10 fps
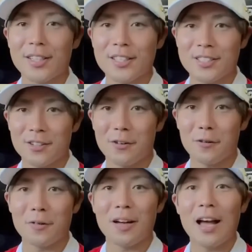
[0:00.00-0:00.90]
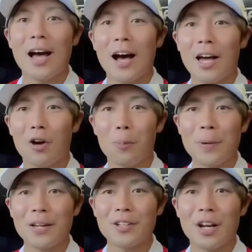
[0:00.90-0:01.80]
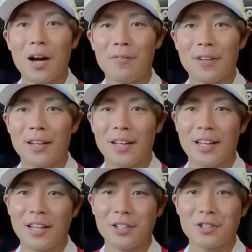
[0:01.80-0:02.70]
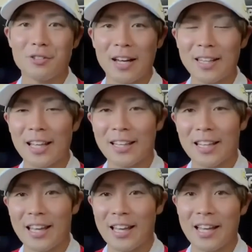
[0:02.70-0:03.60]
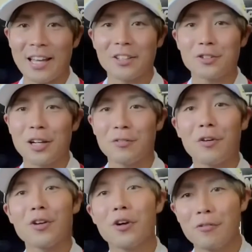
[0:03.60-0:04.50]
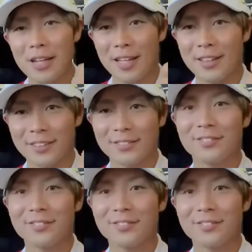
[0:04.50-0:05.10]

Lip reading: So I'm hoping you have a good run and good luck for your weekend.